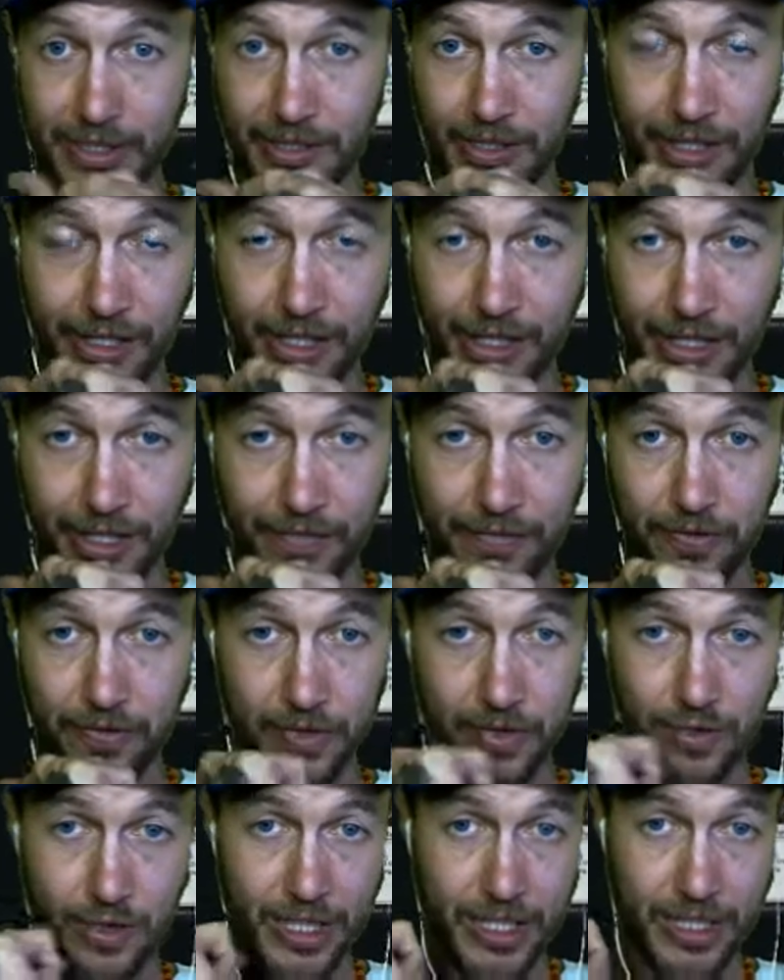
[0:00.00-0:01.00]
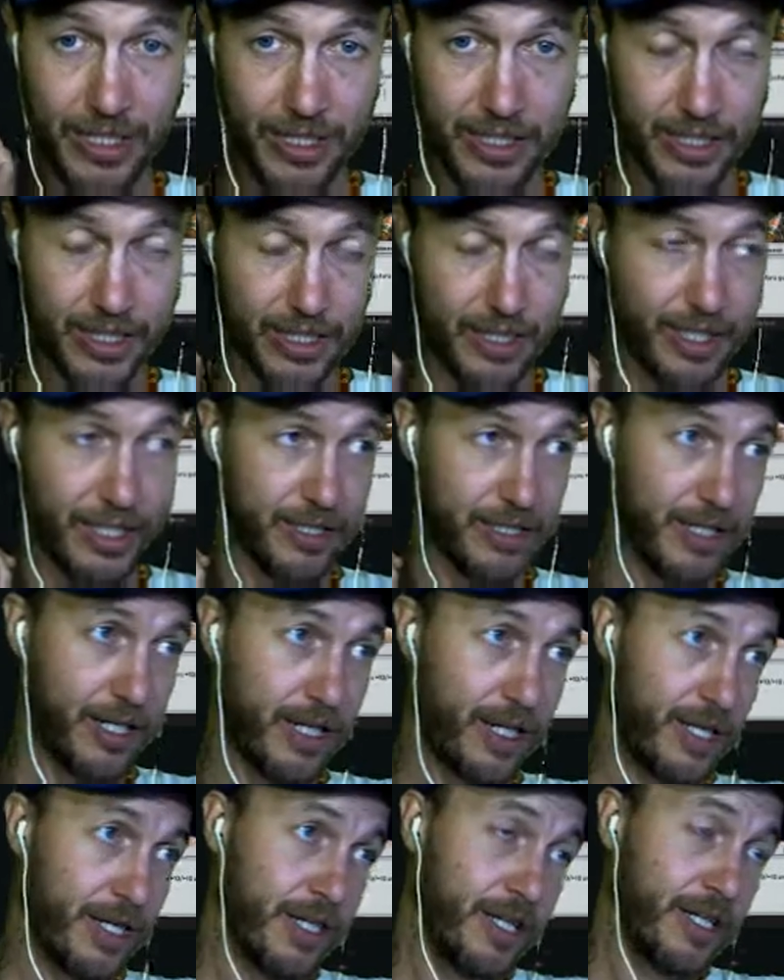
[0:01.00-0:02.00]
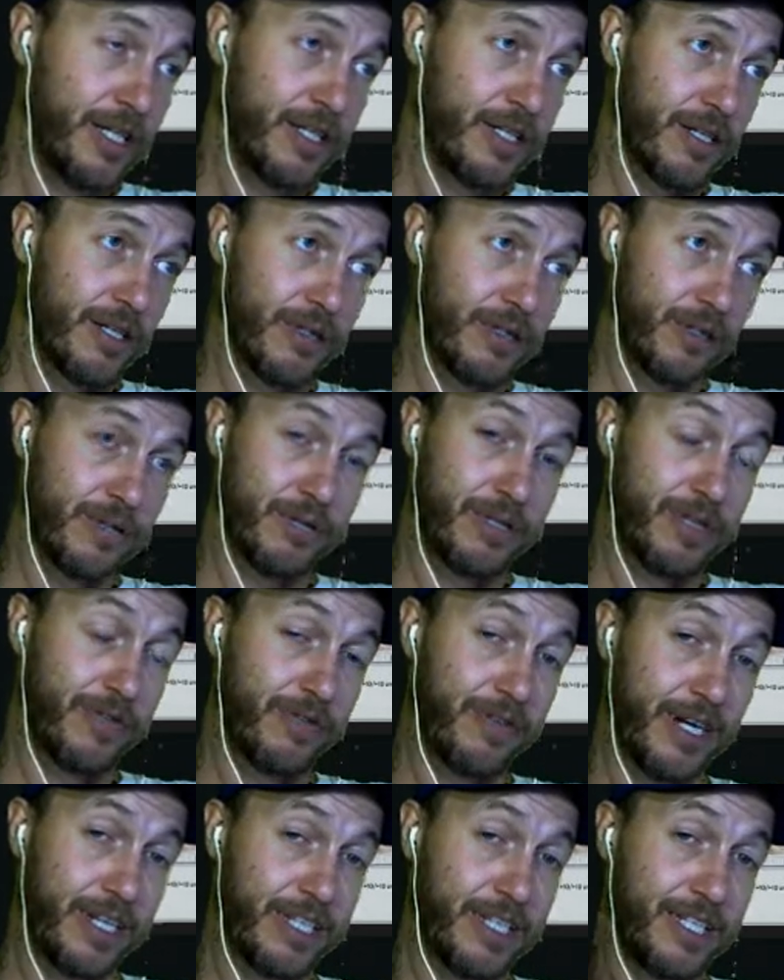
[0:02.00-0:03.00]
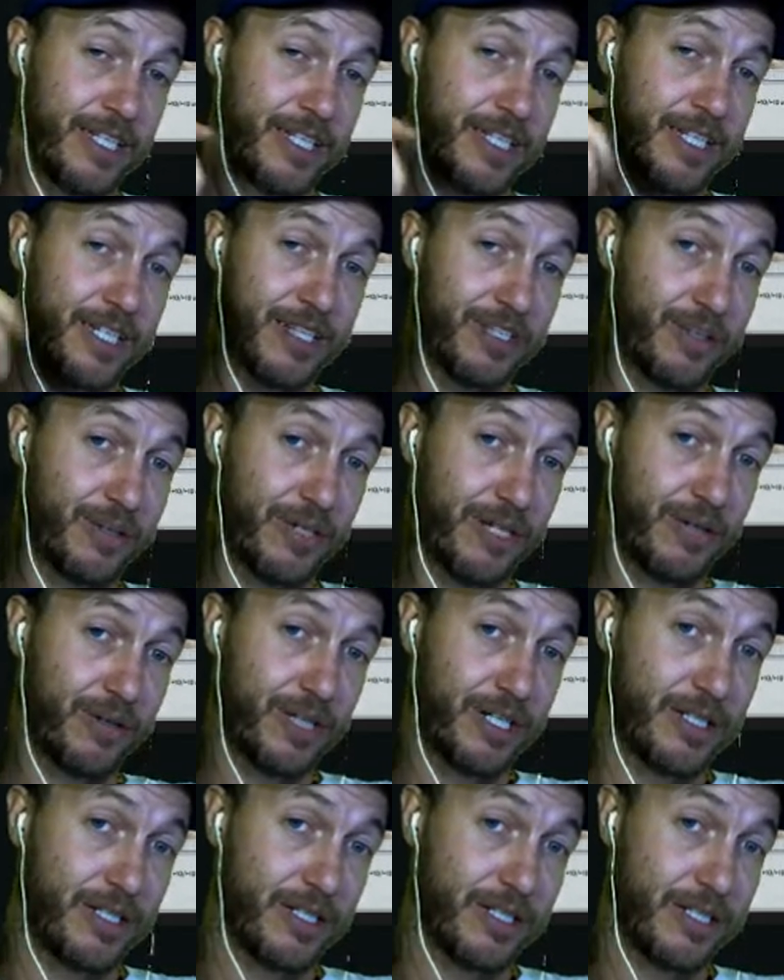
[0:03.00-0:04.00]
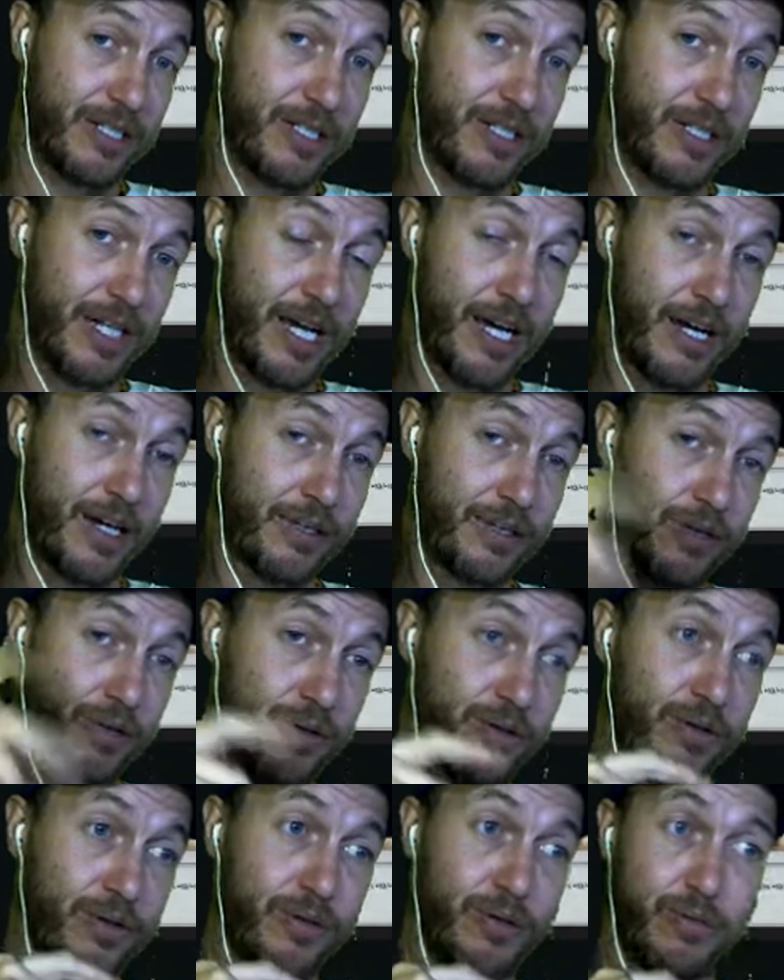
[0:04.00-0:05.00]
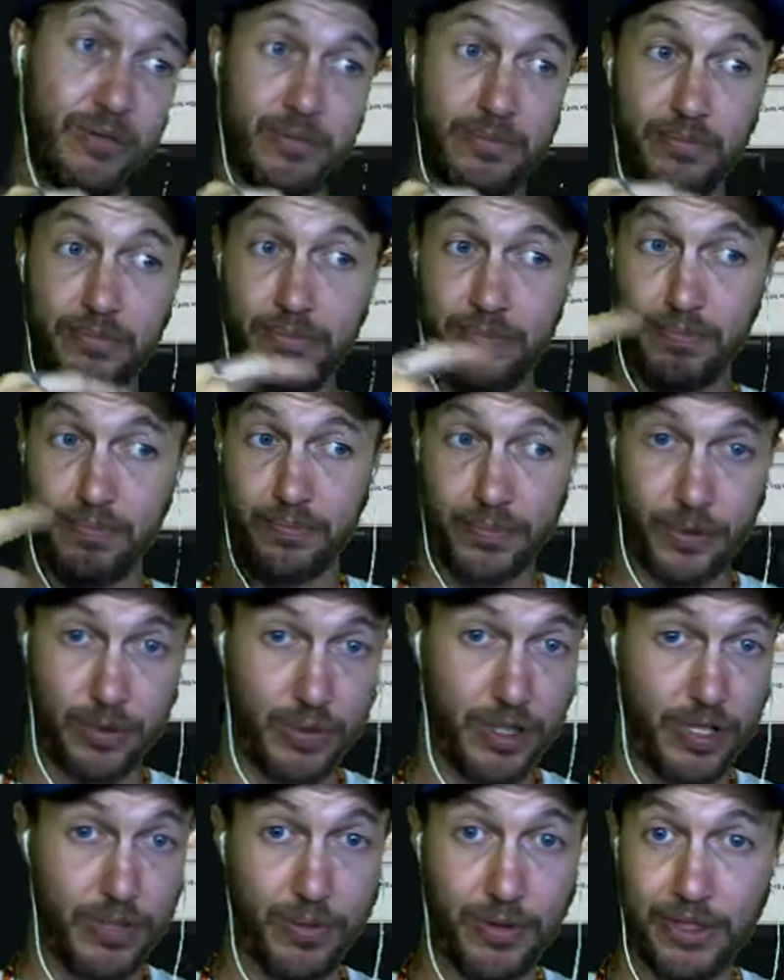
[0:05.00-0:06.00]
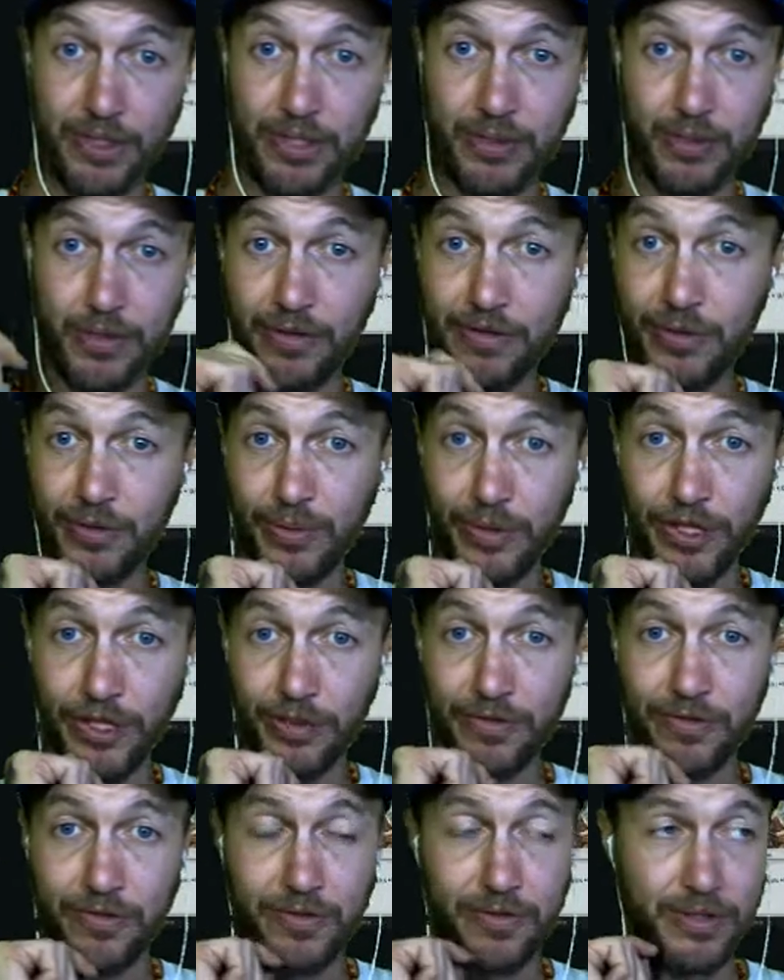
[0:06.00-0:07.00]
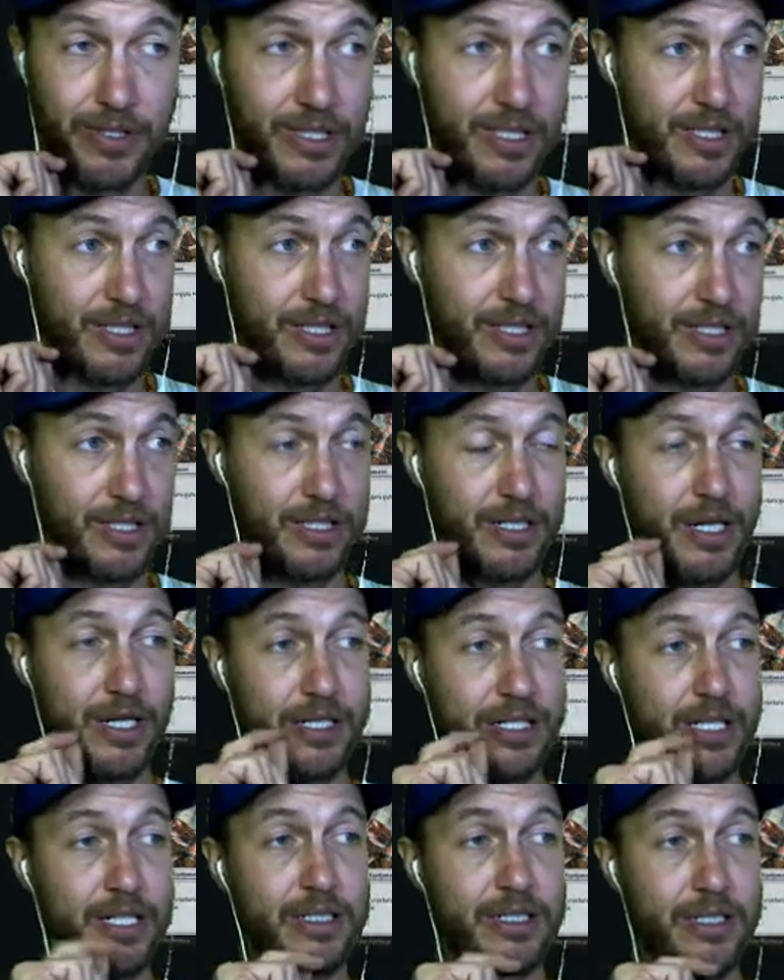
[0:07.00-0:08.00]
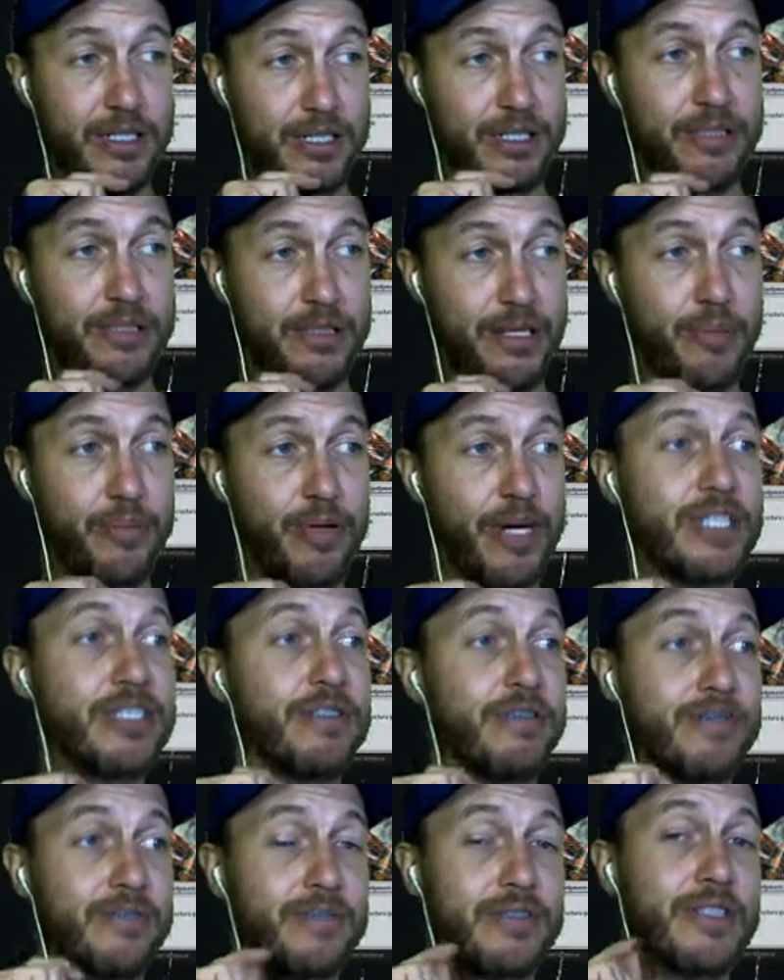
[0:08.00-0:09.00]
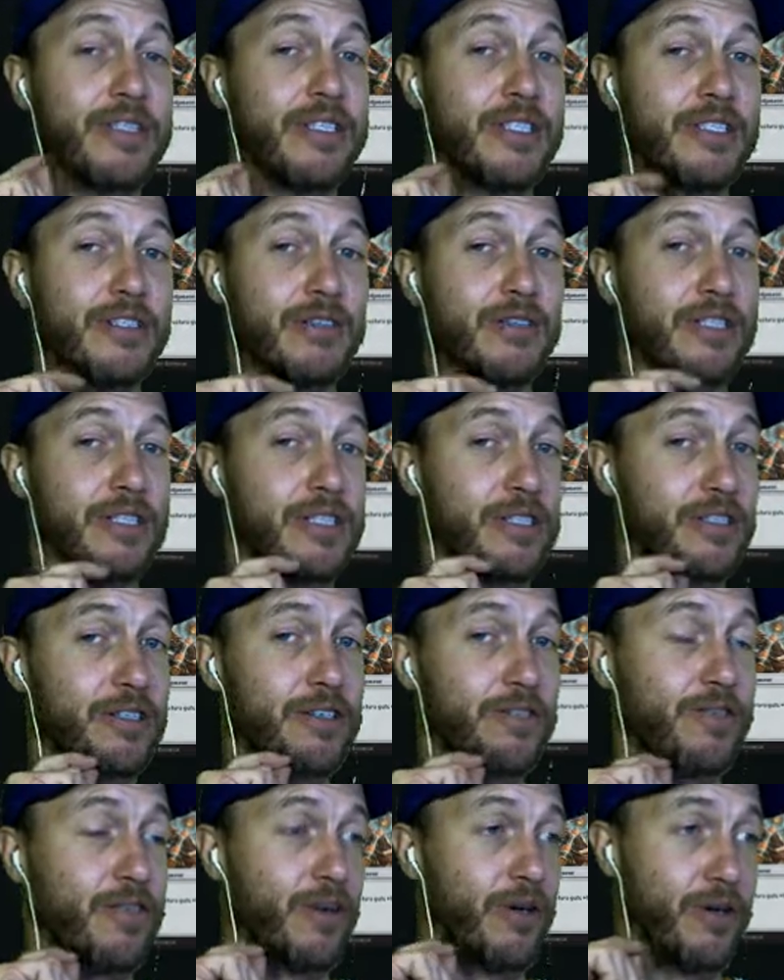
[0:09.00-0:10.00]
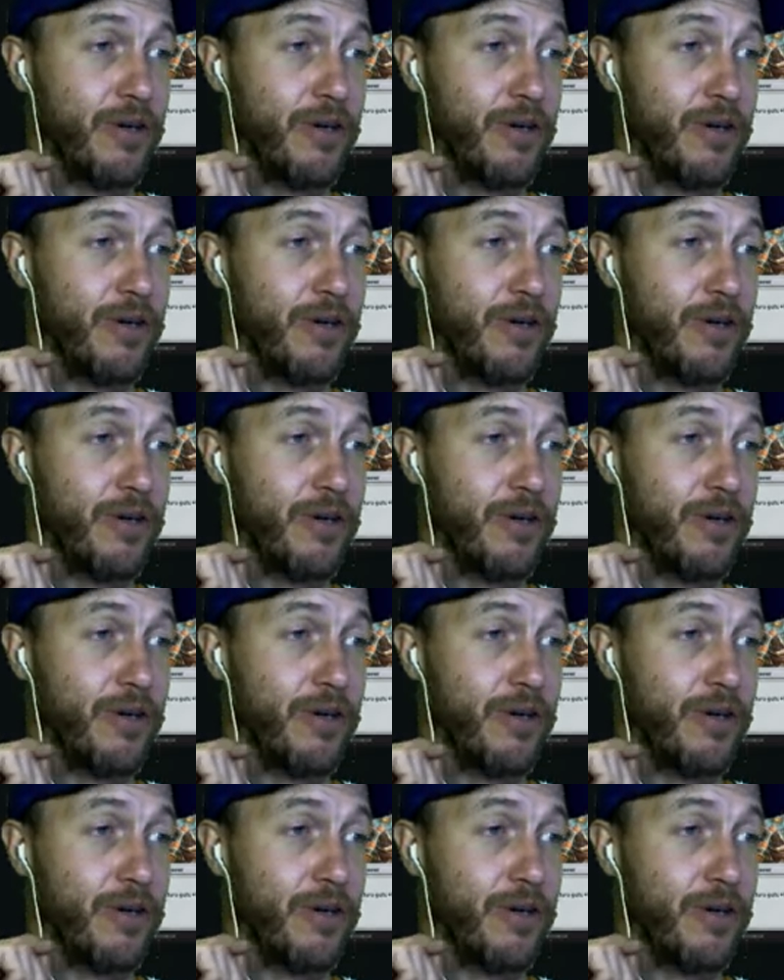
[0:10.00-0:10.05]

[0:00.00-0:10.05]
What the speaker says: I only have 4 creatures in the deck. So the fact that you can get 3 creatures out or swing with a 12-12 is, I think, just impressive, considering there's only 4.